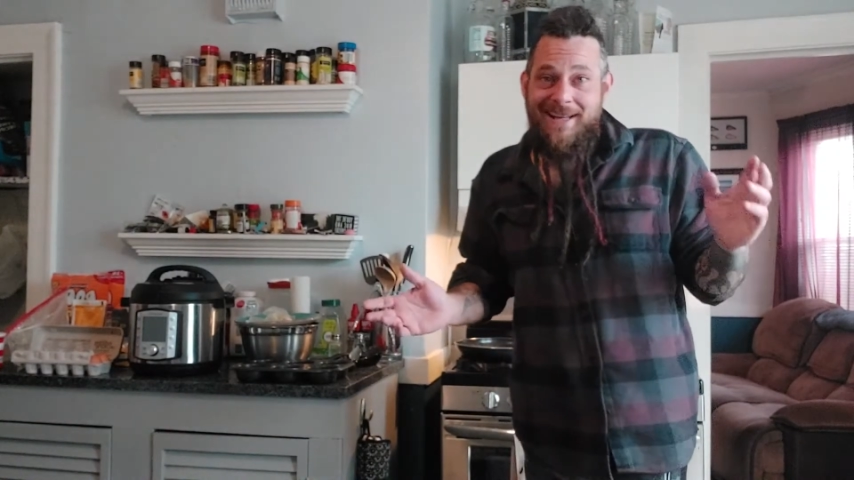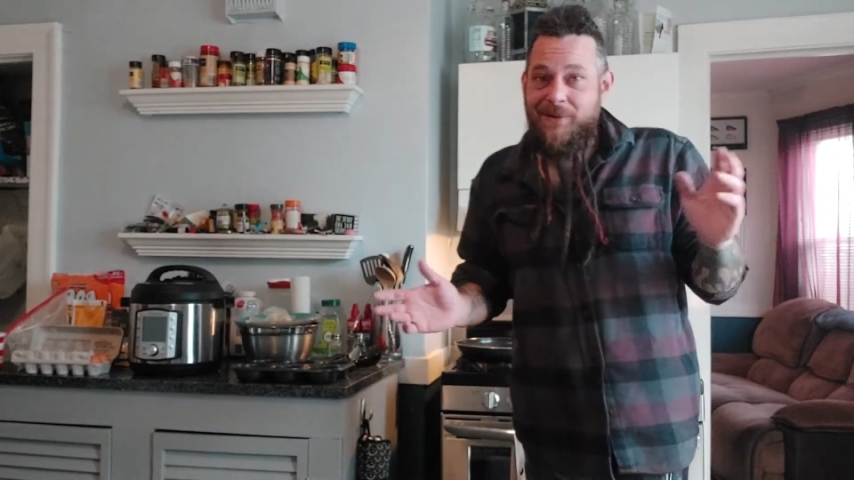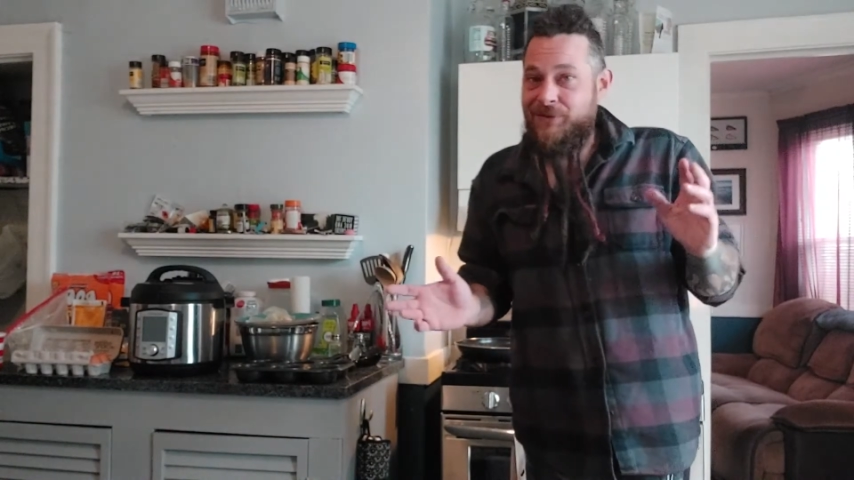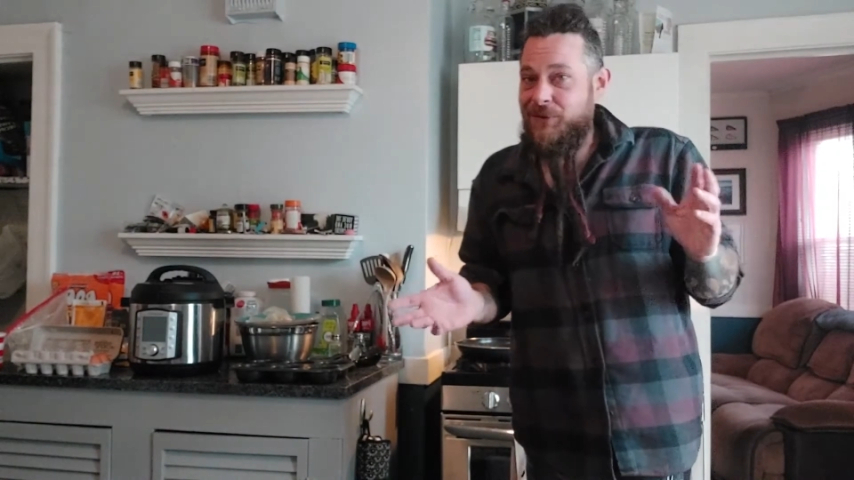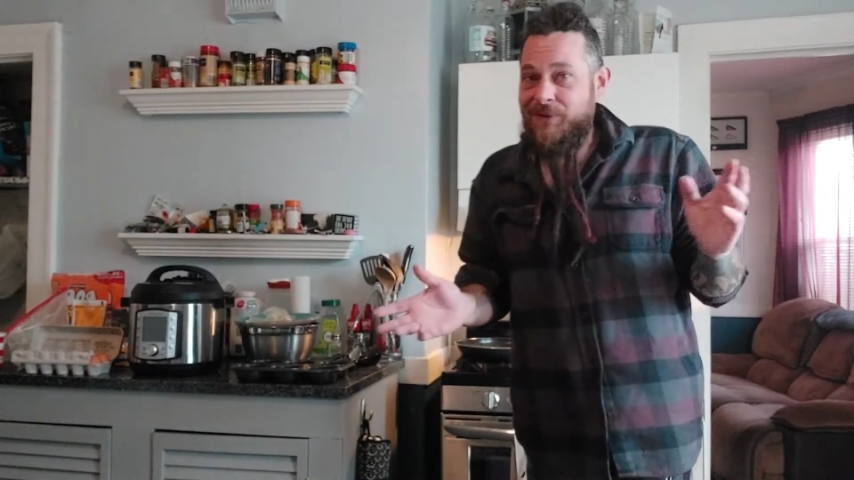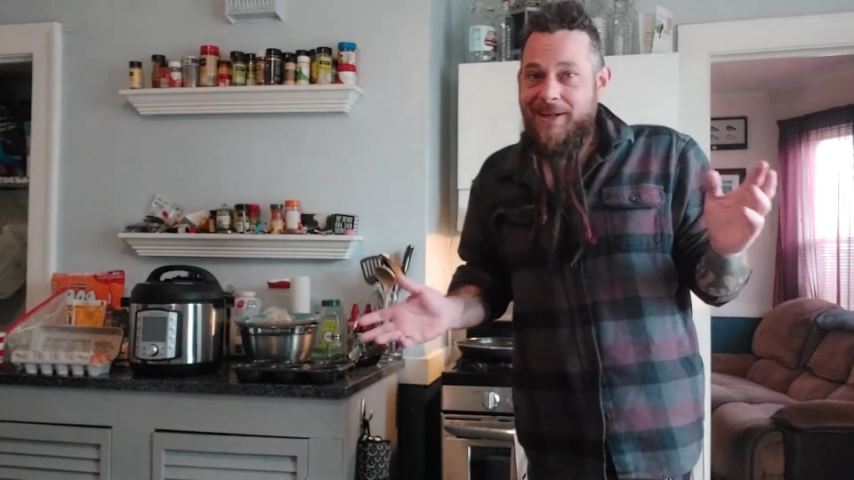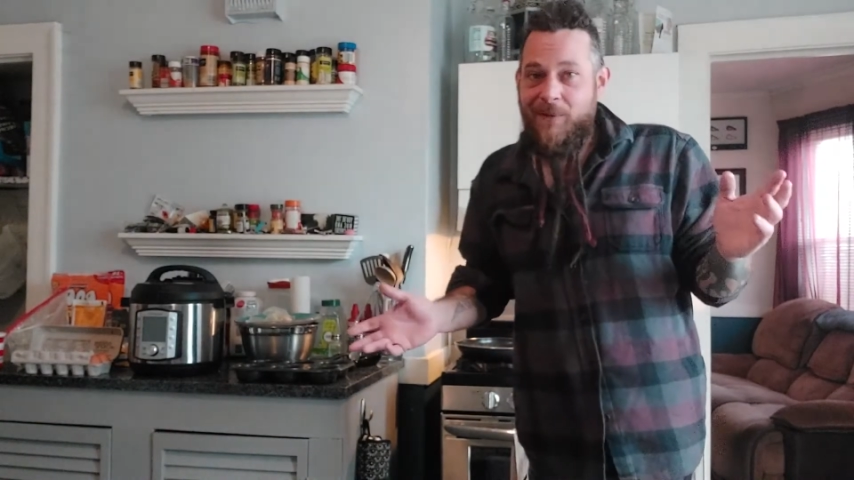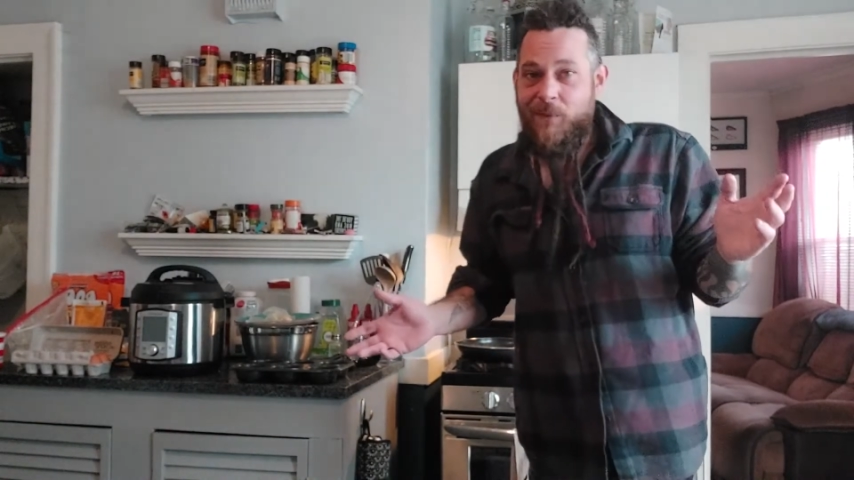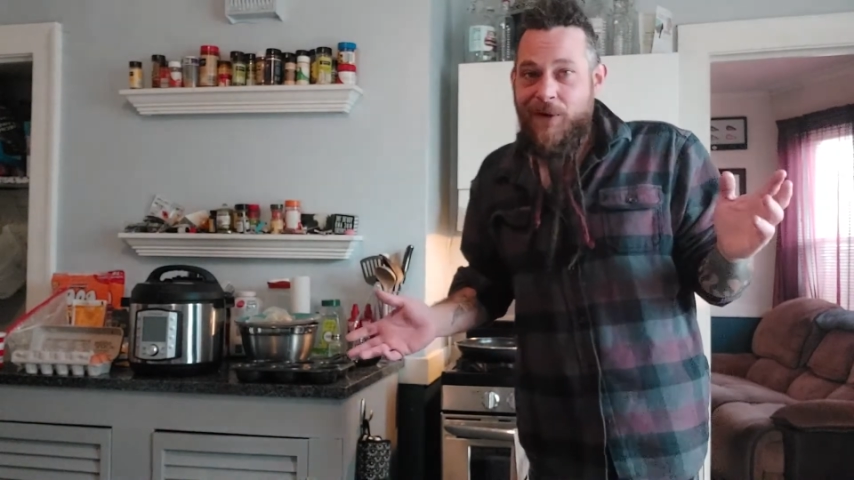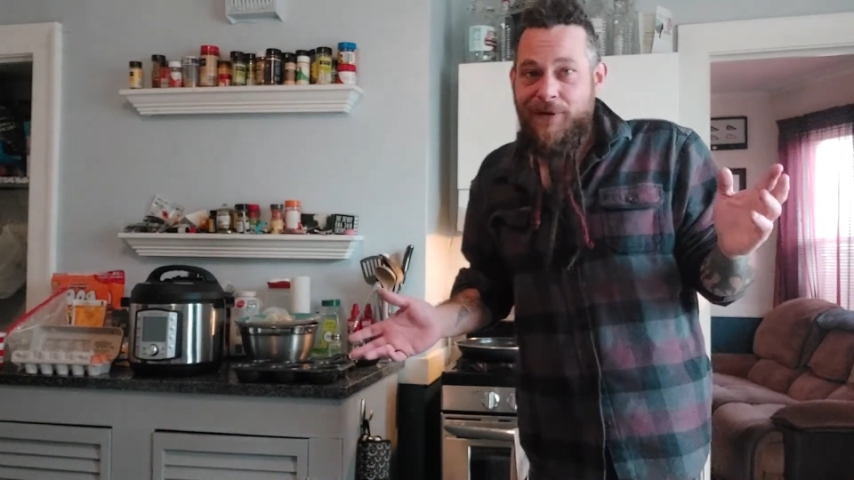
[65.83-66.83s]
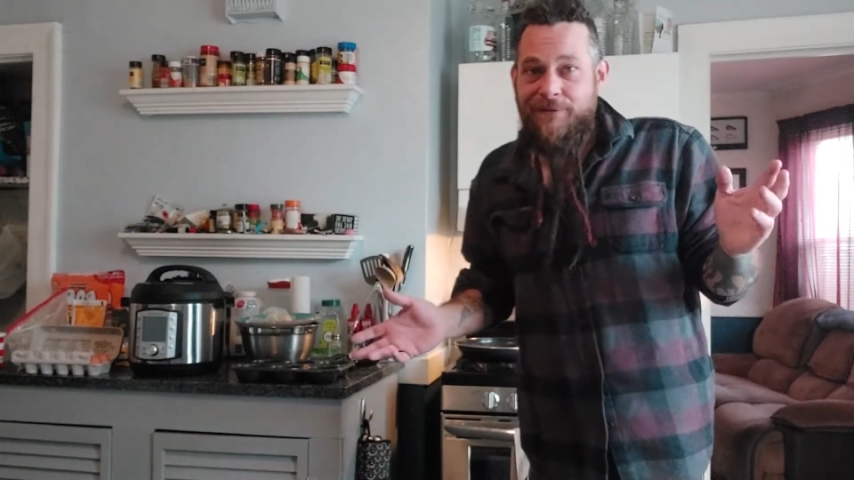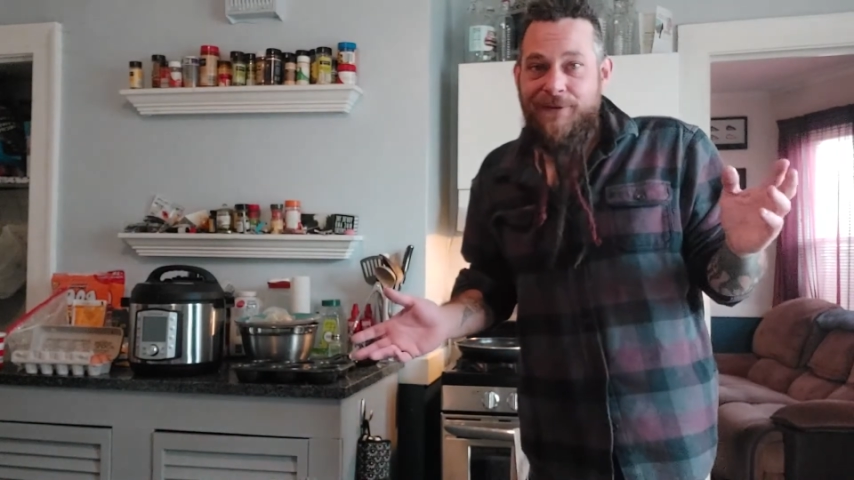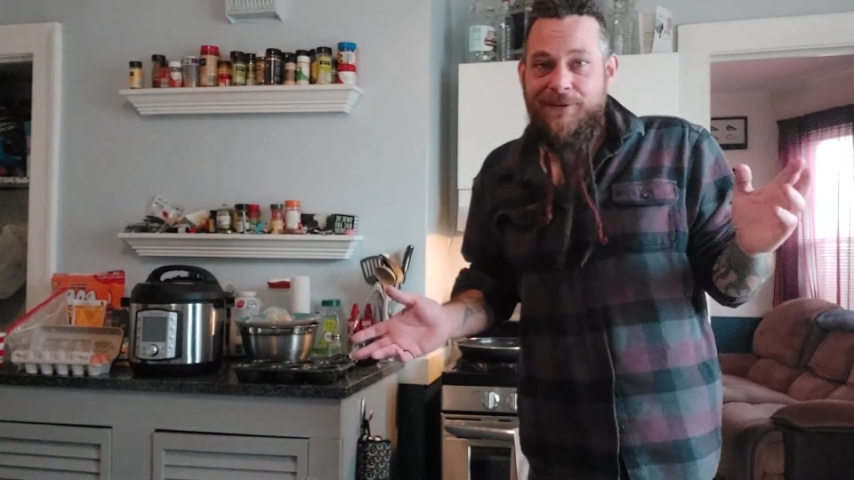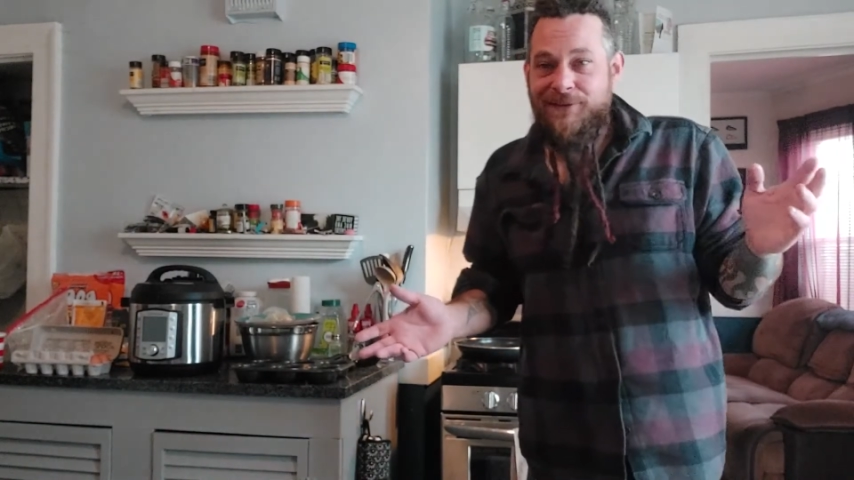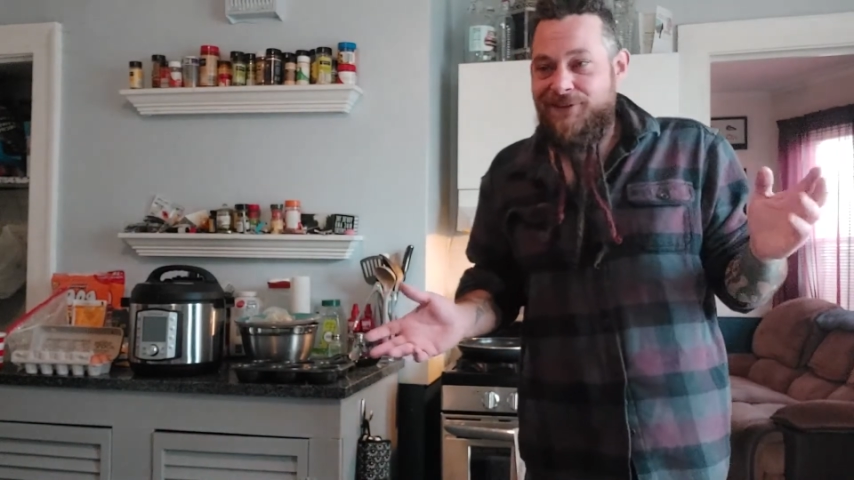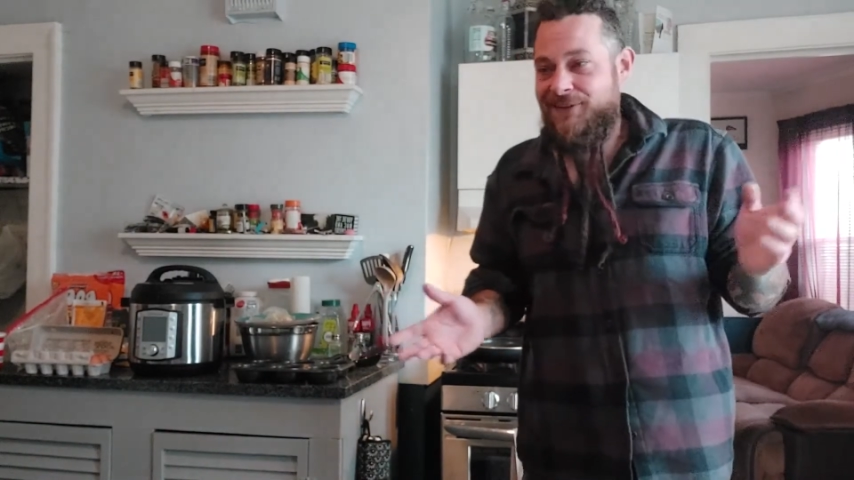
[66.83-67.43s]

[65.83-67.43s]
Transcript: I was going to get water filters,